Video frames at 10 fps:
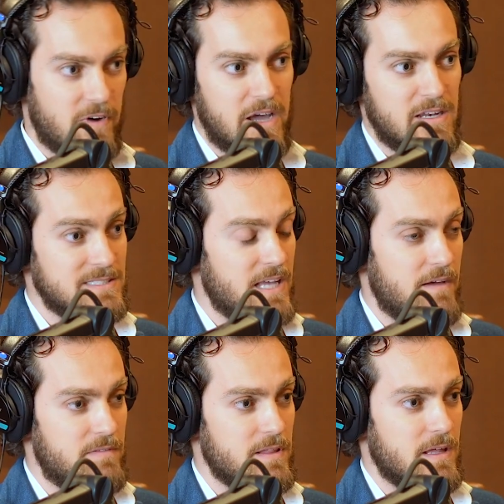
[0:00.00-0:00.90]
finance,
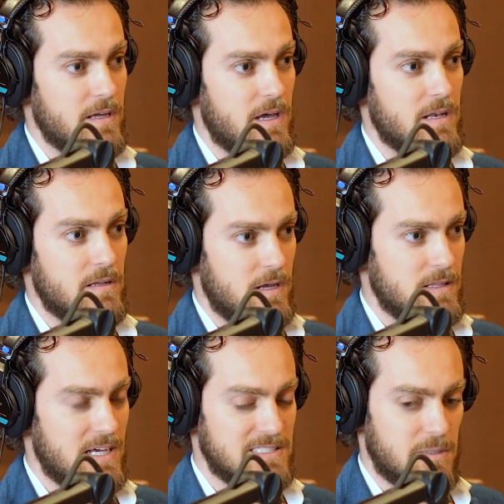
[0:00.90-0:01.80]
everything.
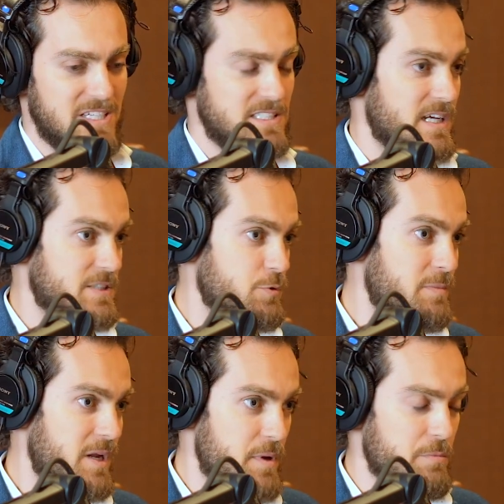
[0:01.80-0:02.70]
And that's amazing. That's
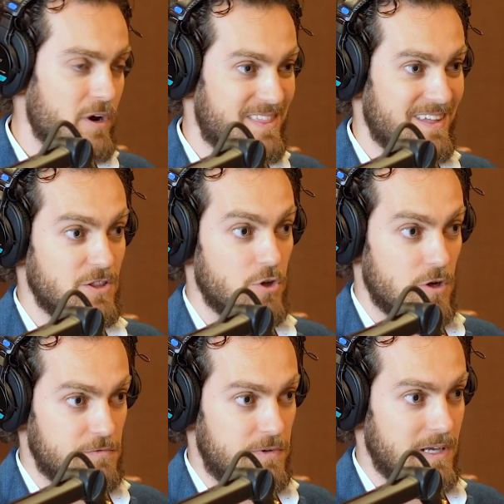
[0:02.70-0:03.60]
what many people, I think,
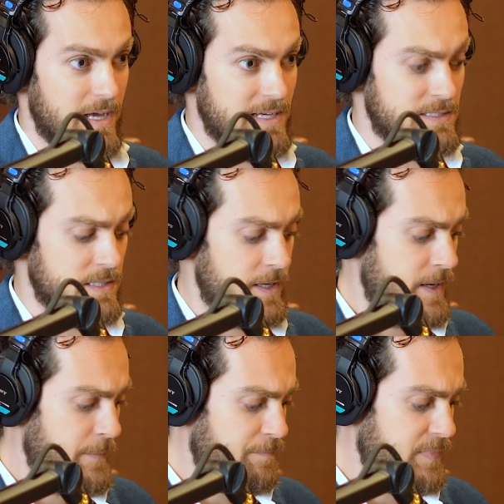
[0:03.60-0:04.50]
don't realize.
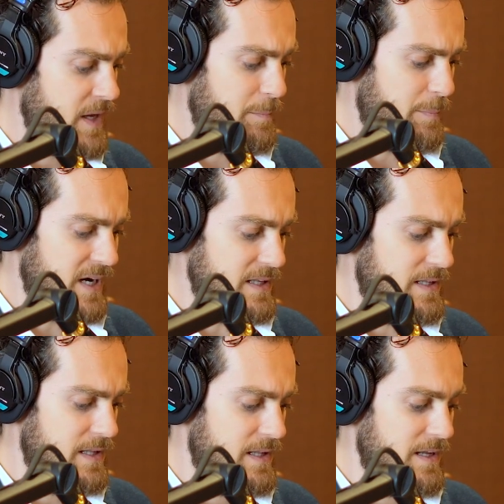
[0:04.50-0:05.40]
But
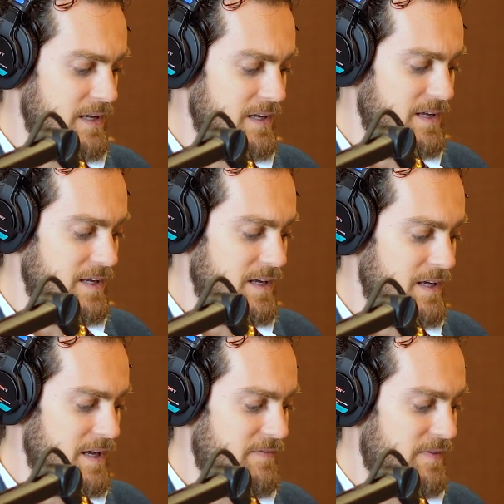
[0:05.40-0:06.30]

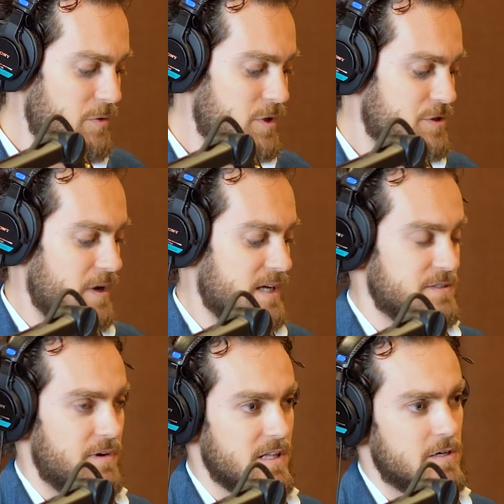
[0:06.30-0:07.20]
if I were to
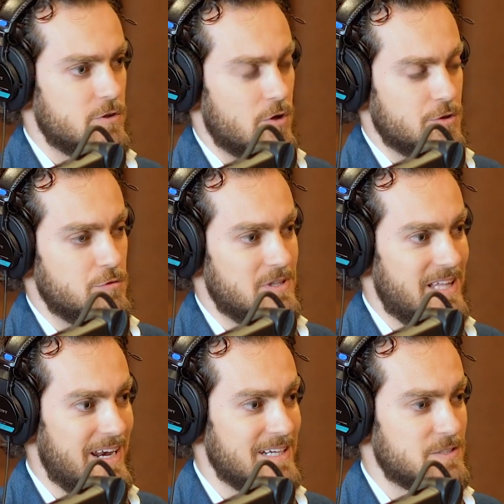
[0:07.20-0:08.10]
ask Grant Cardone to
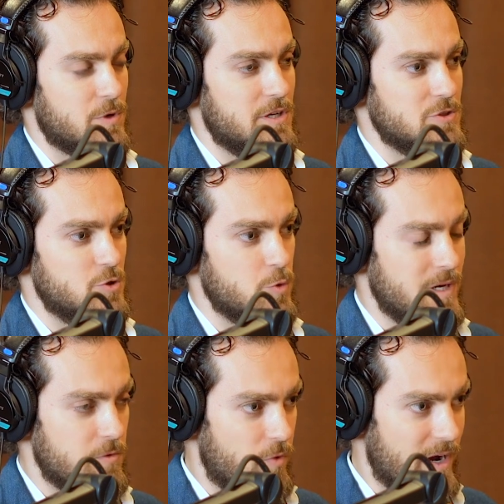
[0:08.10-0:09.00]
10X what he's
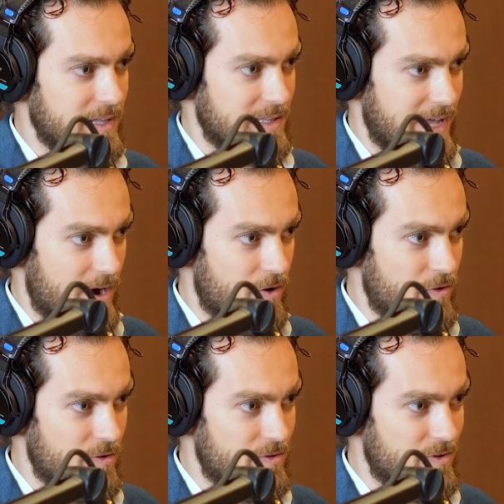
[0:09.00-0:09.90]
doing right
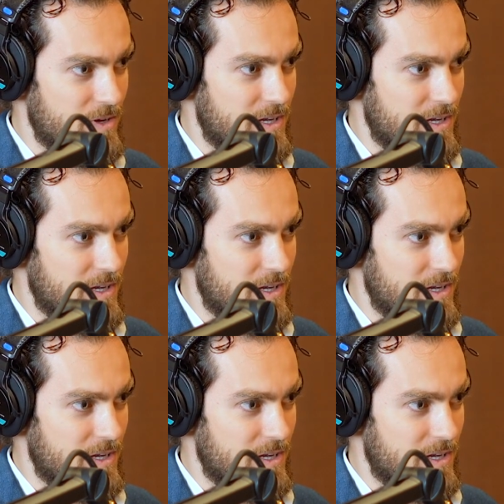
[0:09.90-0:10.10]
now,